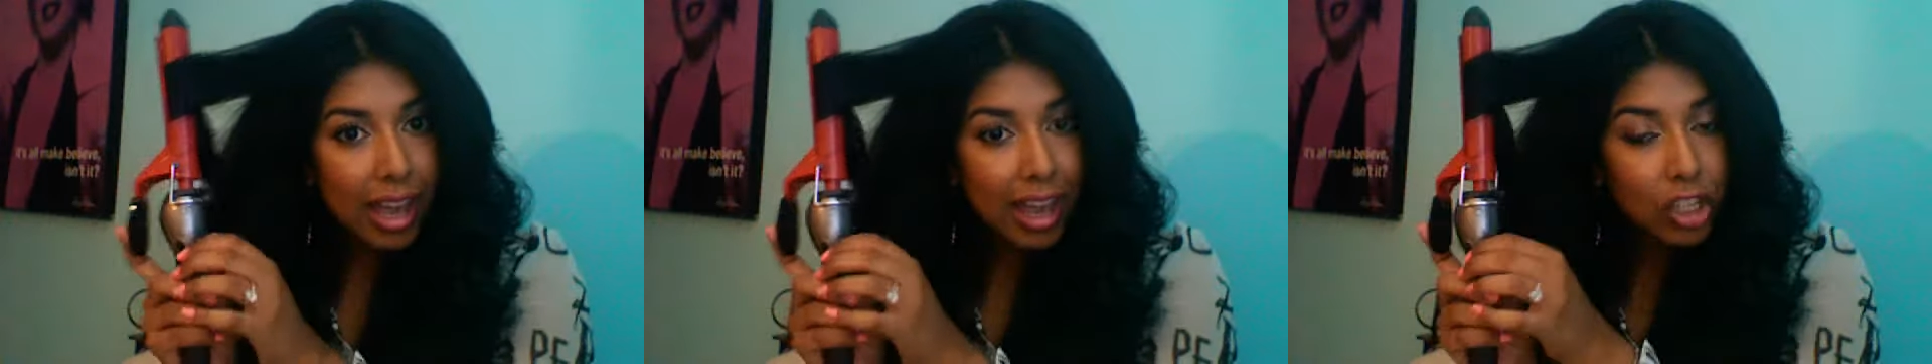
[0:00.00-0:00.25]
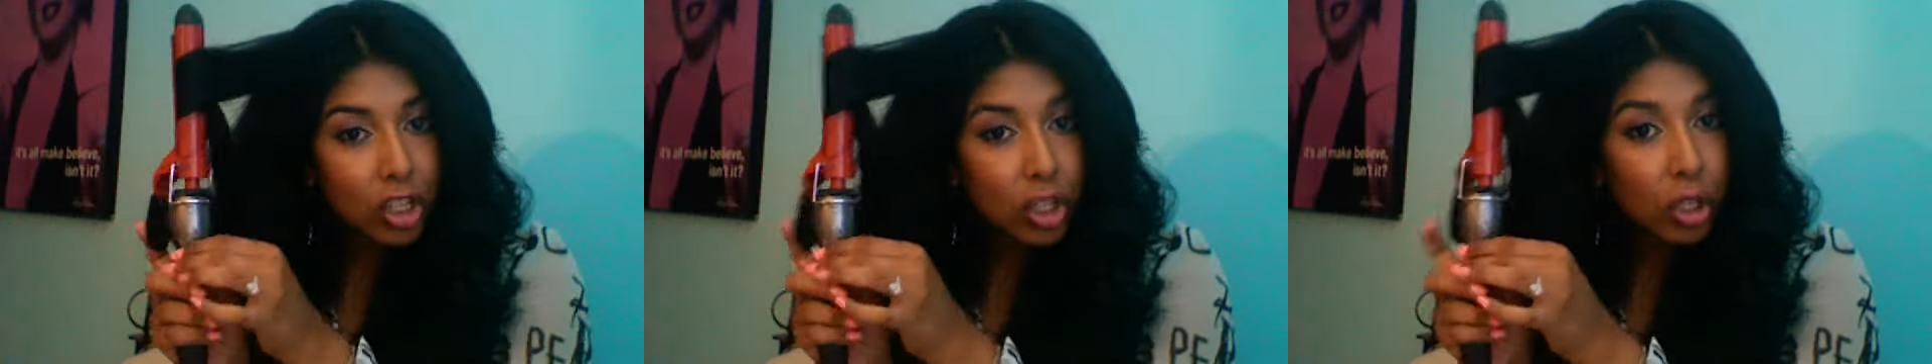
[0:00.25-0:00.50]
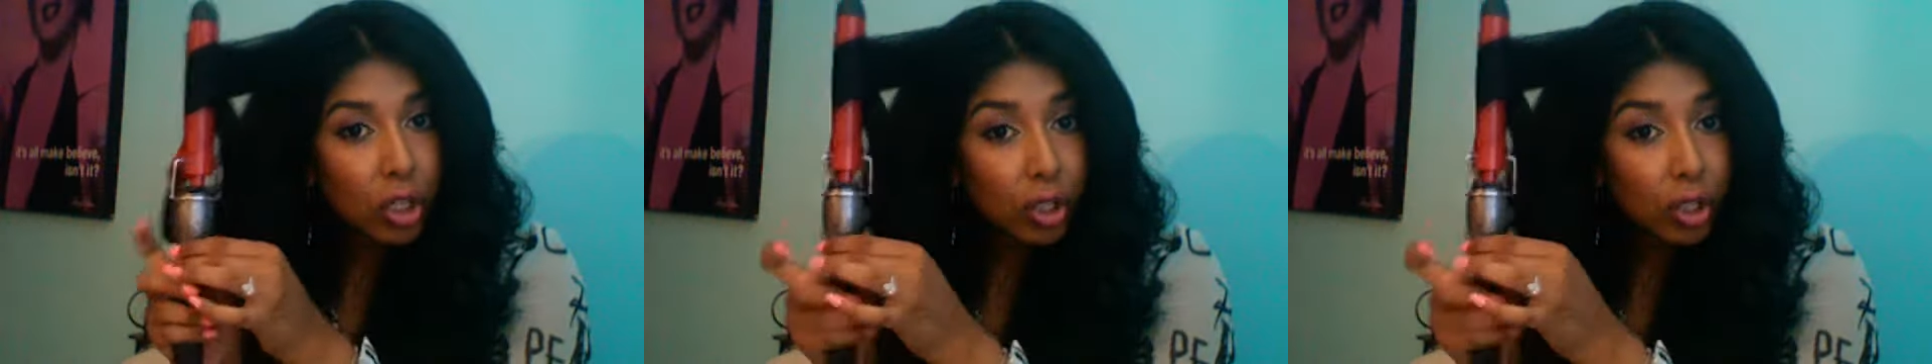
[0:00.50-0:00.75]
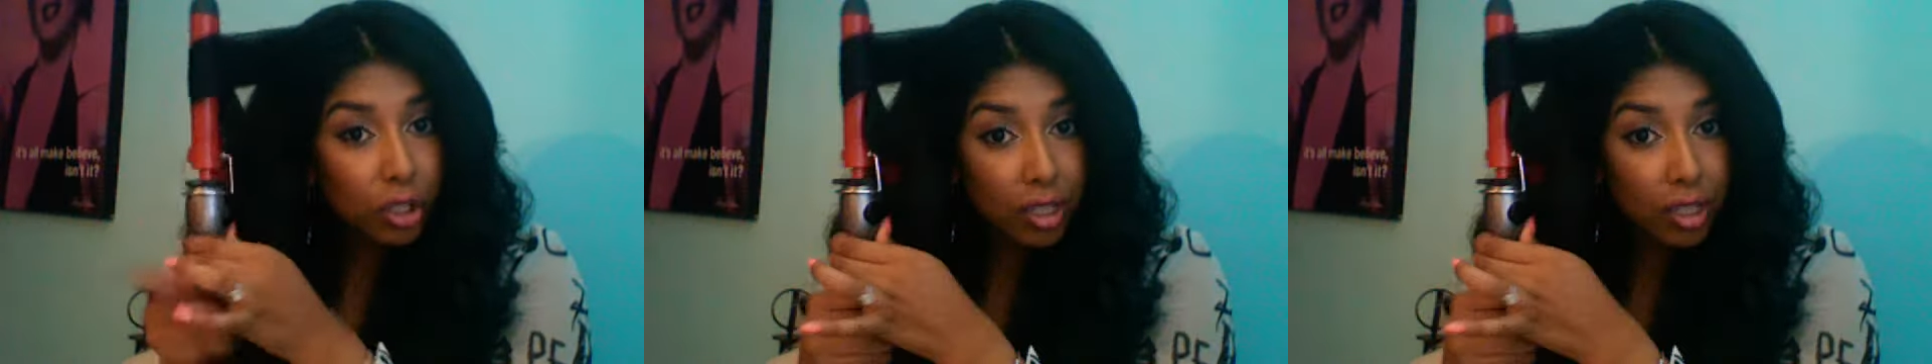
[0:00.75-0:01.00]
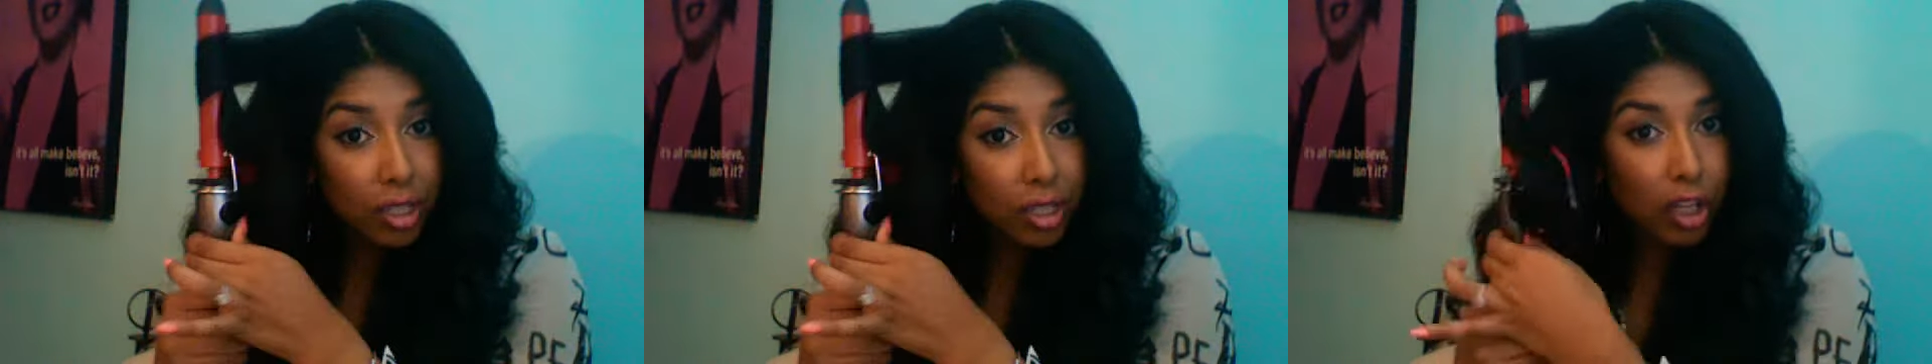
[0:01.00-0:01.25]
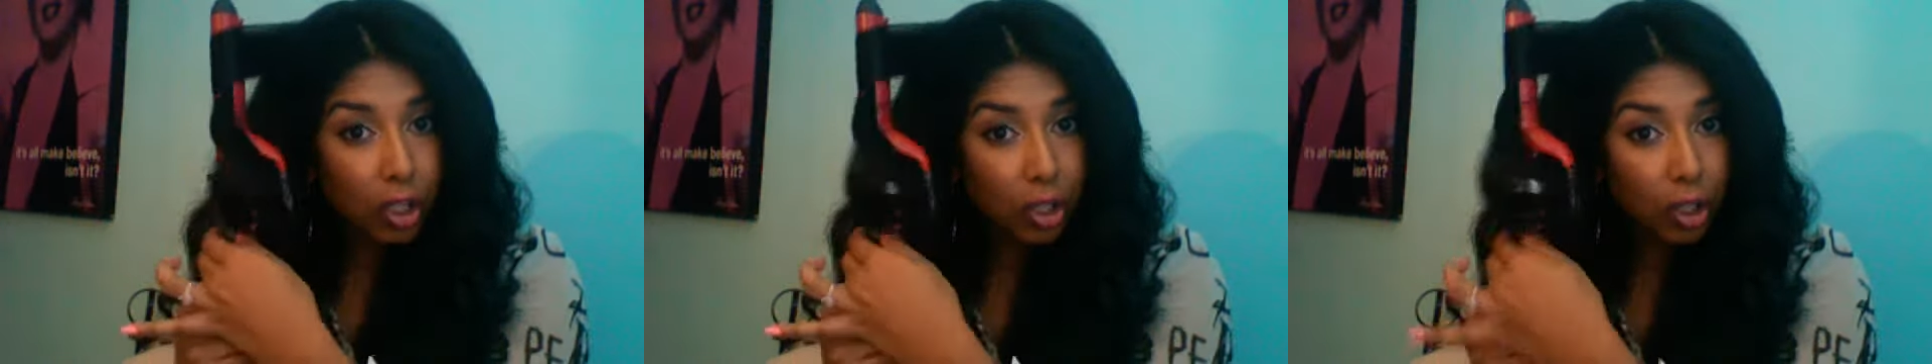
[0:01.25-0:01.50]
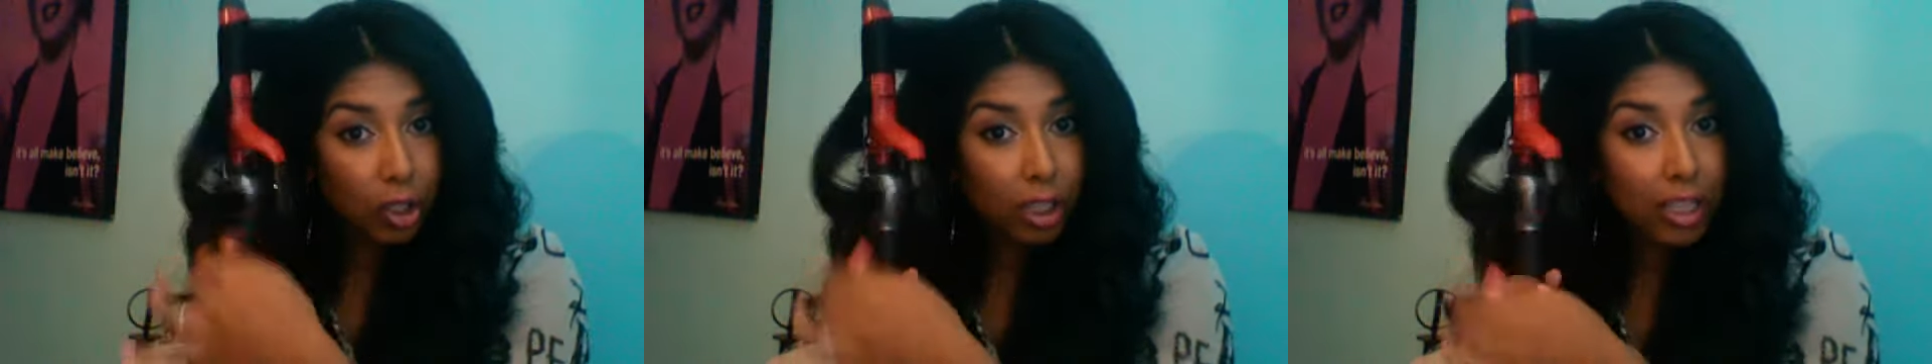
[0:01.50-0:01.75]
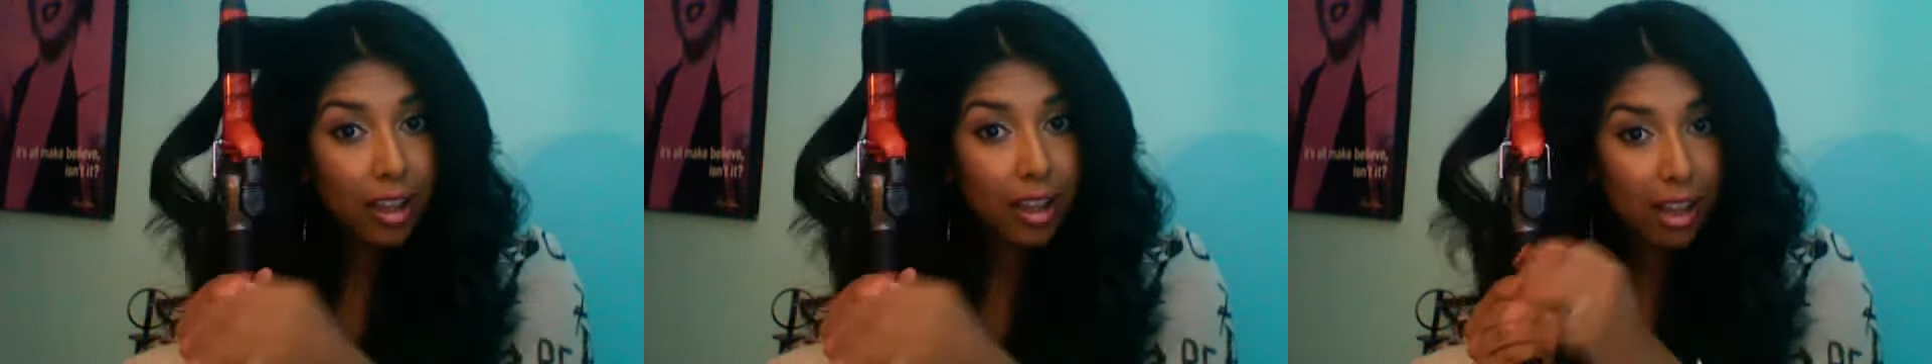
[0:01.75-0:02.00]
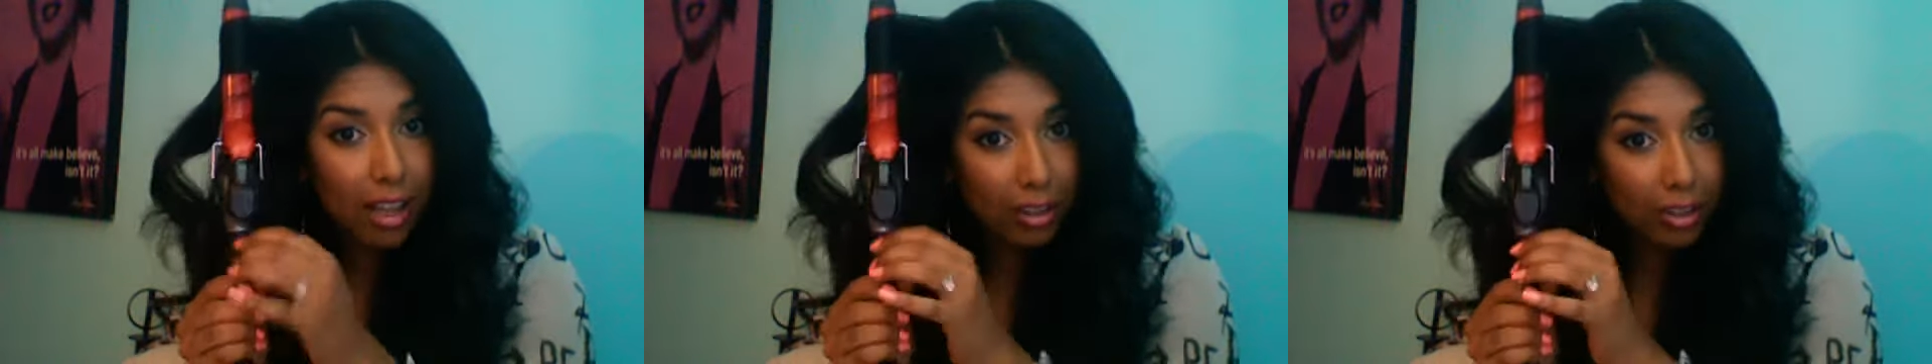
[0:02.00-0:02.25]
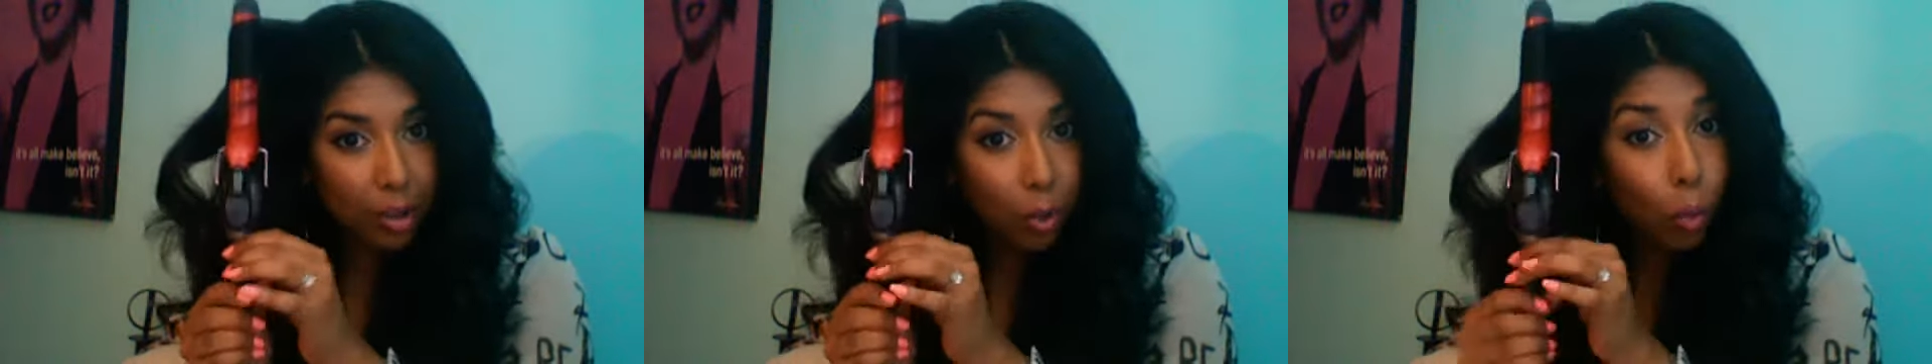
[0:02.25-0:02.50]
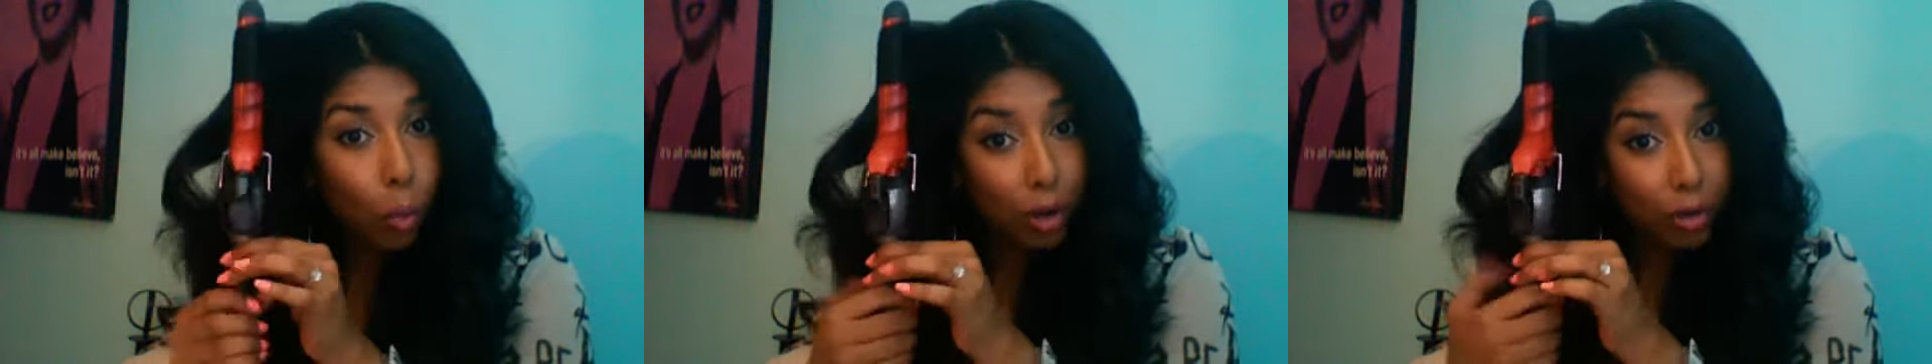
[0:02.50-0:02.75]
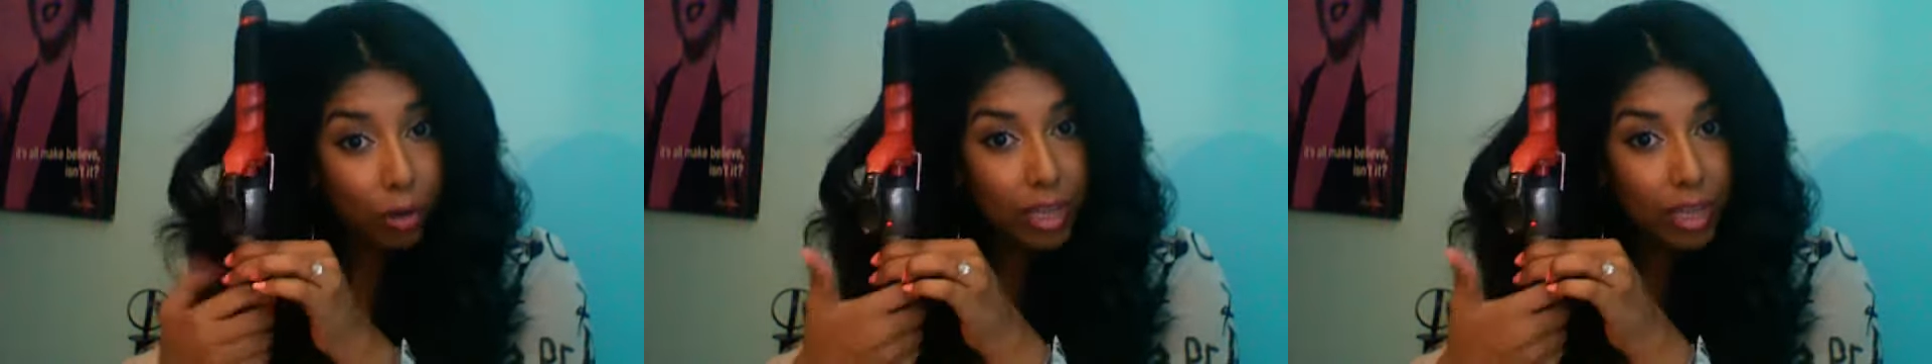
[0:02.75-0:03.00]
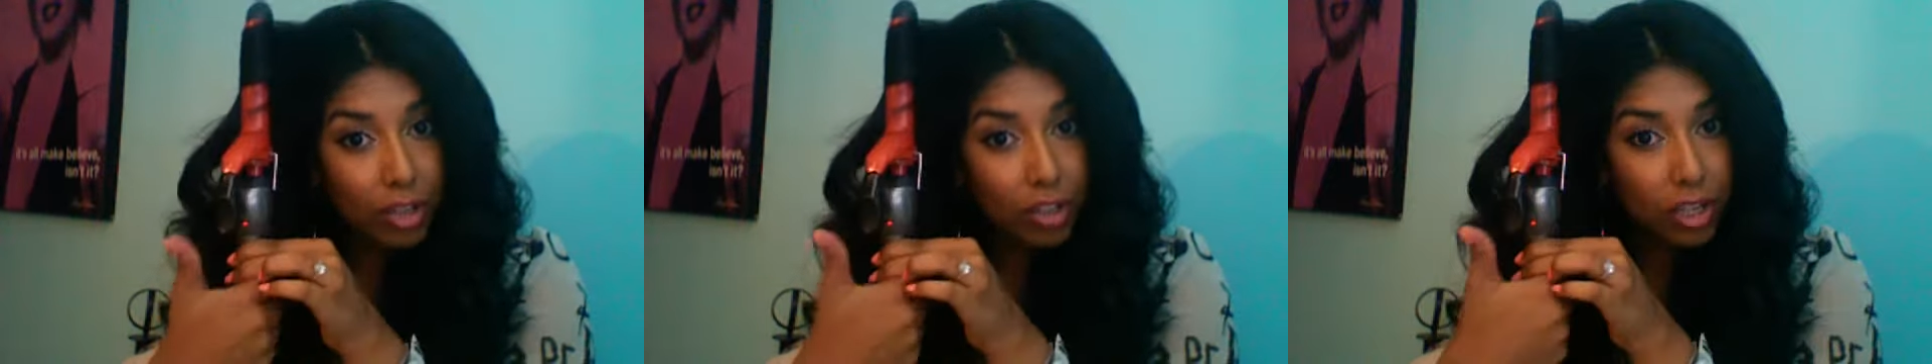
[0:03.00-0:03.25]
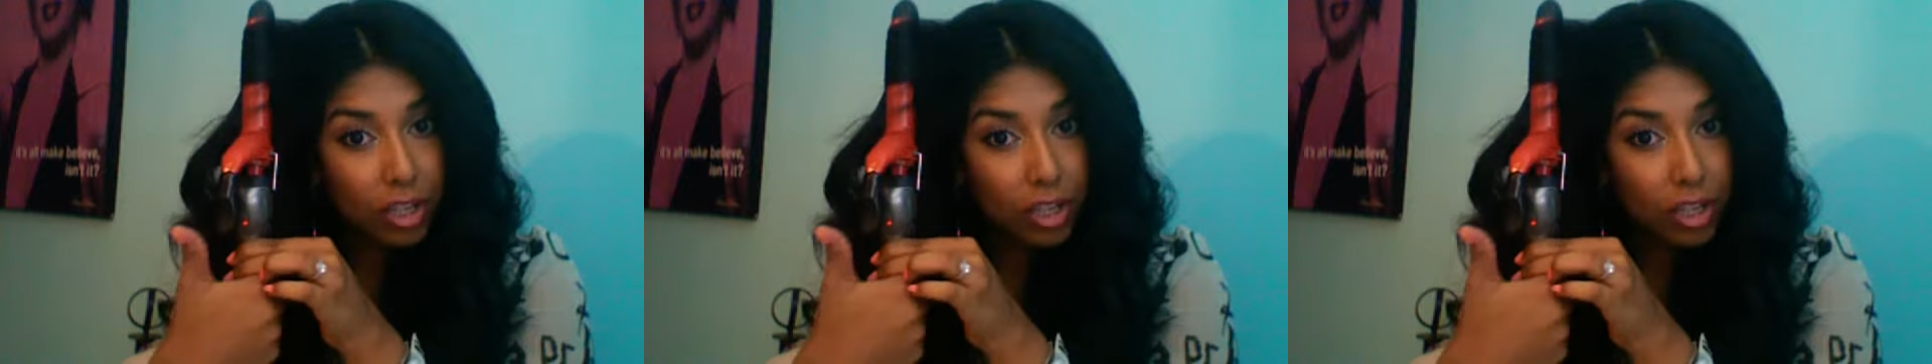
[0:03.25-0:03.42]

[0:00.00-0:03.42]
and turn the curling iron 1 rotation.